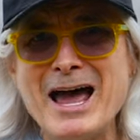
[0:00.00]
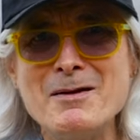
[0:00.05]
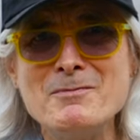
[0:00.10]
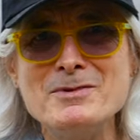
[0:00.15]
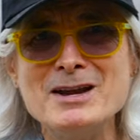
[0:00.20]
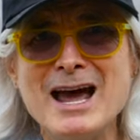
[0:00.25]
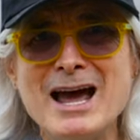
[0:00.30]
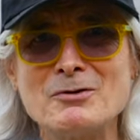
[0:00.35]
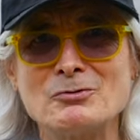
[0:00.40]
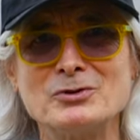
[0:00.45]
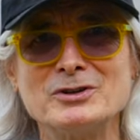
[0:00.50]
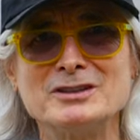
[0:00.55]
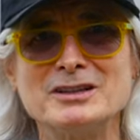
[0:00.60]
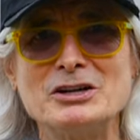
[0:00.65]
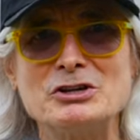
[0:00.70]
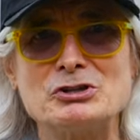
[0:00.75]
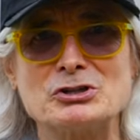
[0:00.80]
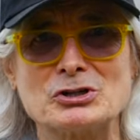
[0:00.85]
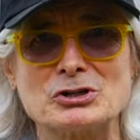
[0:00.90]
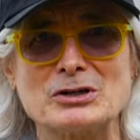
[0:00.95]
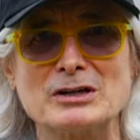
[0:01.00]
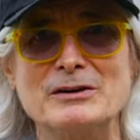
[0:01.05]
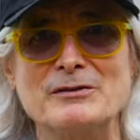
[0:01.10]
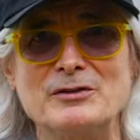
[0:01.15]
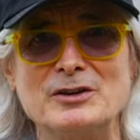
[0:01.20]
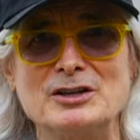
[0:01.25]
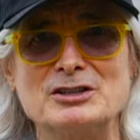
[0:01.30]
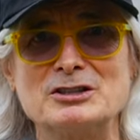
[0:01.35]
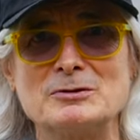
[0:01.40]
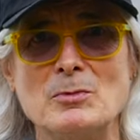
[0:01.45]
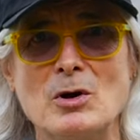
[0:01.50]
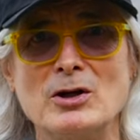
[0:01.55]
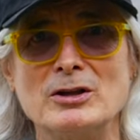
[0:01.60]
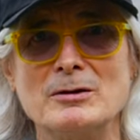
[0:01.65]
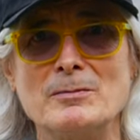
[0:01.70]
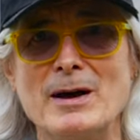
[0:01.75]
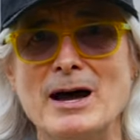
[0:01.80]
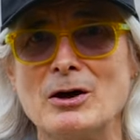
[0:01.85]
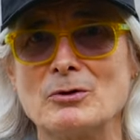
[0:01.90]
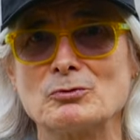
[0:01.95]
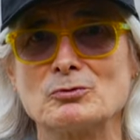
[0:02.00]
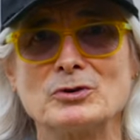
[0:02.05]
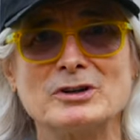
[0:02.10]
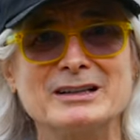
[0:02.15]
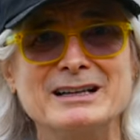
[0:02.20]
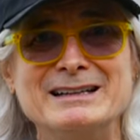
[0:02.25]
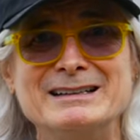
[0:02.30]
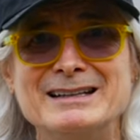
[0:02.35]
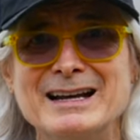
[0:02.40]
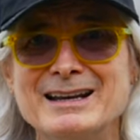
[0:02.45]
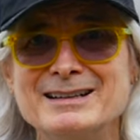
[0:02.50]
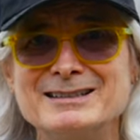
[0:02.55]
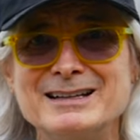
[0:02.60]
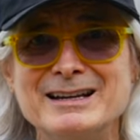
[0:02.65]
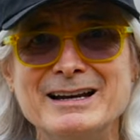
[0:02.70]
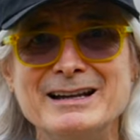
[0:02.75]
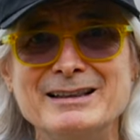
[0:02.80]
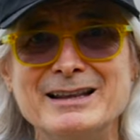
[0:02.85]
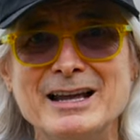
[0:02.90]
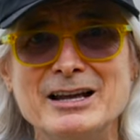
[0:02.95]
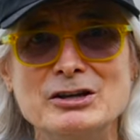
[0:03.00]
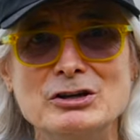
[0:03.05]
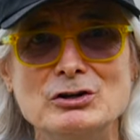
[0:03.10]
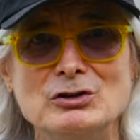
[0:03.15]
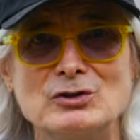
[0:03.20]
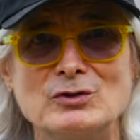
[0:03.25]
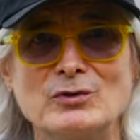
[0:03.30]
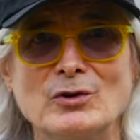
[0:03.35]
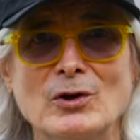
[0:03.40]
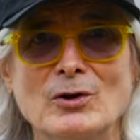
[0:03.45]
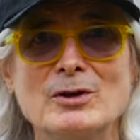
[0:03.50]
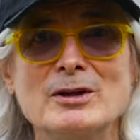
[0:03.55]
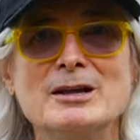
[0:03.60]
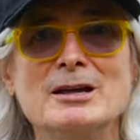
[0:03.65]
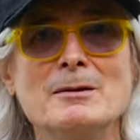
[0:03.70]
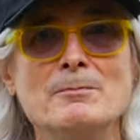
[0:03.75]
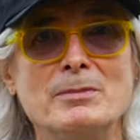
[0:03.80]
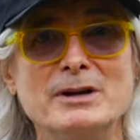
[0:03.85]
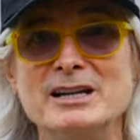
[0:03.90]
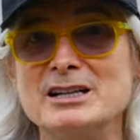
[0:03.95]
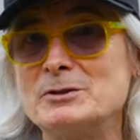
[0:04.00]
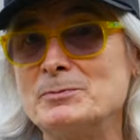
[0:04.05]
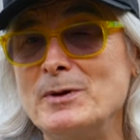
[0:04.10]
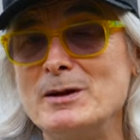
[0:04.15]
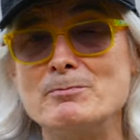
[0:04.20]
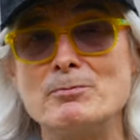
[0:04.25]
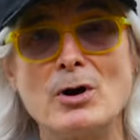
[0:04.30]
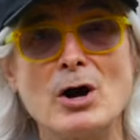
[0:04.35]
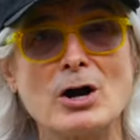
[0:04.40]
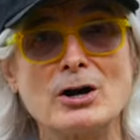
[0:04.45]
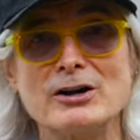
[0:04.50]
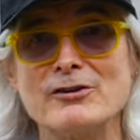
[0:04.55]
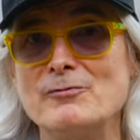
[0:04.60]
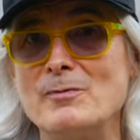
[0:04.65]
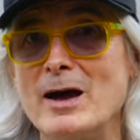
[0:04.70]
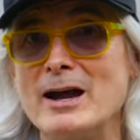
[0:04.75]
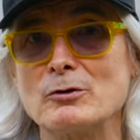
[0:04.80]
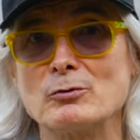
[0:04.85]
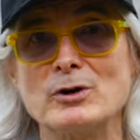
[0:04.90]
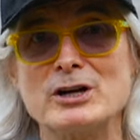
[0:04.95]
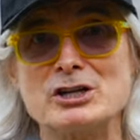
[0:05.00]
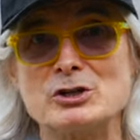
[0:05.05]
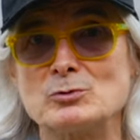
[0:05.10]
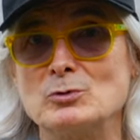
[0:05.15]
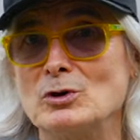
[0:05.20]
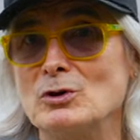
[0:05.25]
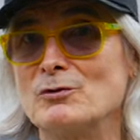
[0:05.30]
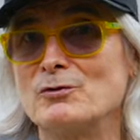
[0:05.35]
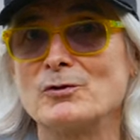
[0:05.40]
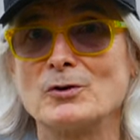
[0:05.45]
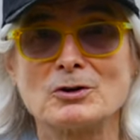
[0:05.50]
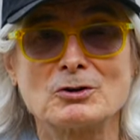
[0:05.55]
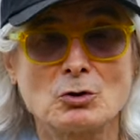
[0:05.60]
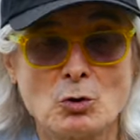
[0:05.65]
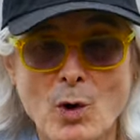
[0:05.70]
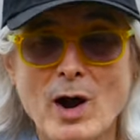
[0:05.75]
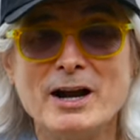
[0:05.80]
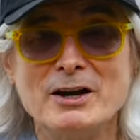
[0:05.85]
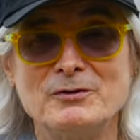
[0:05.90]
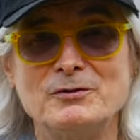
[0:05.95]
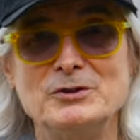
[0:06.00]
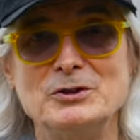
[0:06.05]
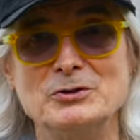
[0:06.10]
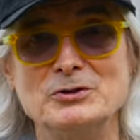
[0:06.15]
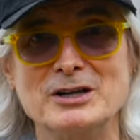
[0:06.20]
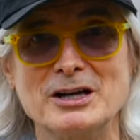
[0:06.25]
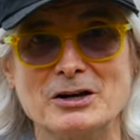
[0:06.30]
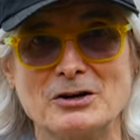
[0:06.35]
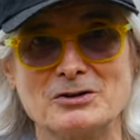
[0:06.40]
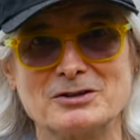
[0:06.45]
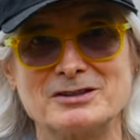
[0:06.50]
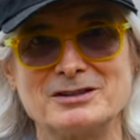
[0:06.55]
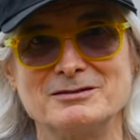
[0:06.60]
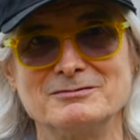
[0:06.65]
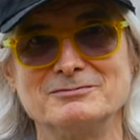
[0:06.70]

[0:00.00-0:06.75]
I'm not really sure if this small amount really does anything useful, but it's been part of my ritual for quite a few years.